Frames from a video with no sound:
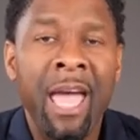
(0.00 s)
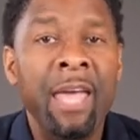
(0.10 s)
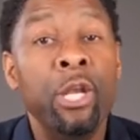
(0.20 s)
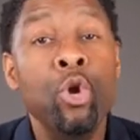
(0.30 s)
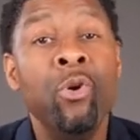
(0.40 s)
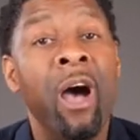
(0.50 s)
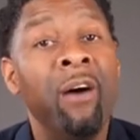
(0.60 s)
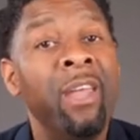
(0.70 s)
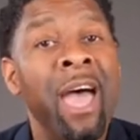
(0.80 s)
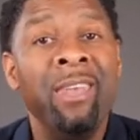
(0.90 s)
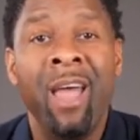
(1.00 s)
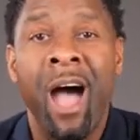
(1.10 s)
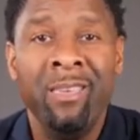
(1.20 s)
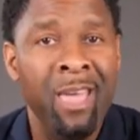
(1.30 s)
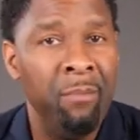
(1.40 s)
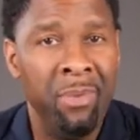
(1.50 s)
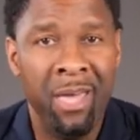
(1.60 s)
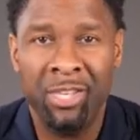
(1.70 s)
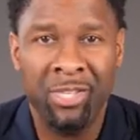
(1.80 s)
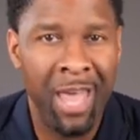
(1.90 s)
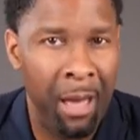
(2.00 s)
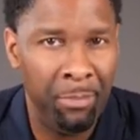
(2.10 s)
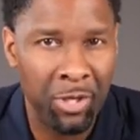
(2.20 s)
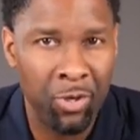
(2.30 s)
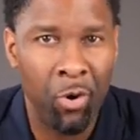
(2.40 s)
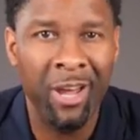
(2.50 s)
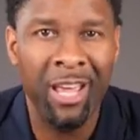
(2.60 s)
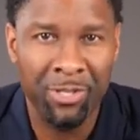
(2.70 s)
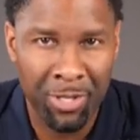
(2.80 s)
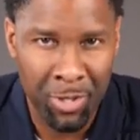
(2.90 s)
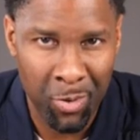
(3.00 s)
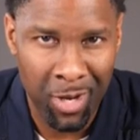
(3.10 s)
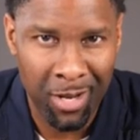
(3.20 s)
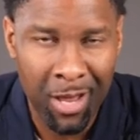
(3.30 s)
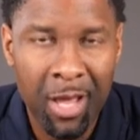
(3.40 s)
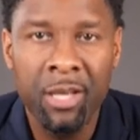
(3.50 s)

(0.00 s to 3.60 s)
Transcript: and the new covenant had not yet been established or instituted.